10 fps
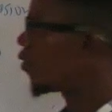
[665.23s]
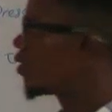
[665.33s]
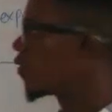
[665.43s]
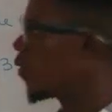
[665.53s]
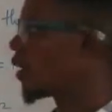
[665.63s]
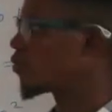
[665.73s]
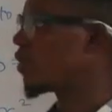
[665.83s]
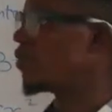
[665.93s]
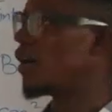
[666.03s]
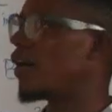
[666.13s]
this format when
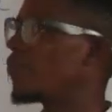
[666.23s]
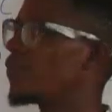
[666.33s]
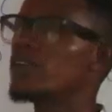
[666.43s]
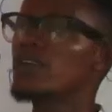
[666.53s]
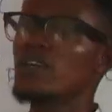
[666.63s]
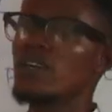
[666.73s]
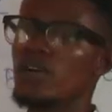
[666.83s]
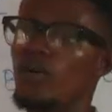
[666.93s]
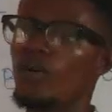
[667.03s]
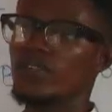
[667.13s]
you have a
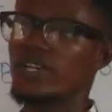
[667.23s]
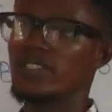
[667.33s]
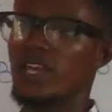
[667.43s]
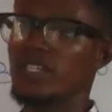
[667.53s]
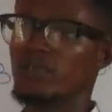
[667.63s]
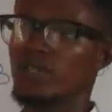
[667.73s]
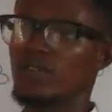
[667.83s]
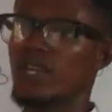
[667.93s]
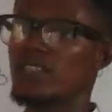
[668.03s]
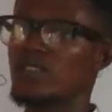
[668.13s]
quadratic expression
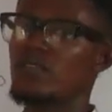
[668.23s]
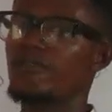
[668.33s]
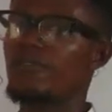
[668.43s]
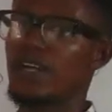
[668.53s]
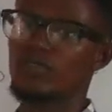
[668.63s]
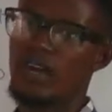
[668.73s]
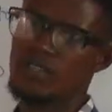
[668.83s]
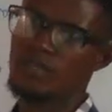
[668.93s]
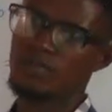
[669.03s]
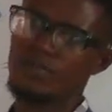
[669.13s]
that is not
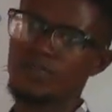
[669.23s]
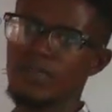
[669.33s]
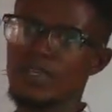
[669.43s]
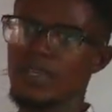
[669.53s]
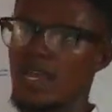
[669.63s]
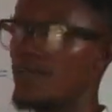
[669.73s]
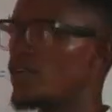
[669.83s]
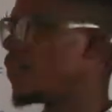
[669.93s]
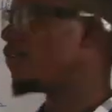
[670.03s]
factorizable. If you can